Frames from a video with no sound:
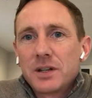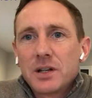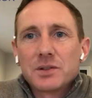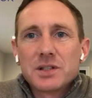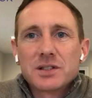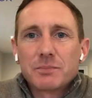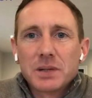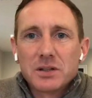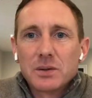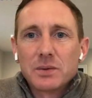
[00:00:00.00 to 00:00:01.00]
you know, since I've
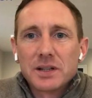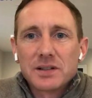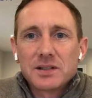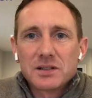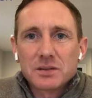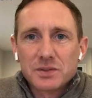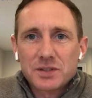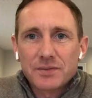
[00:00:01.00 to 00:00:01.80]
been doing this since I was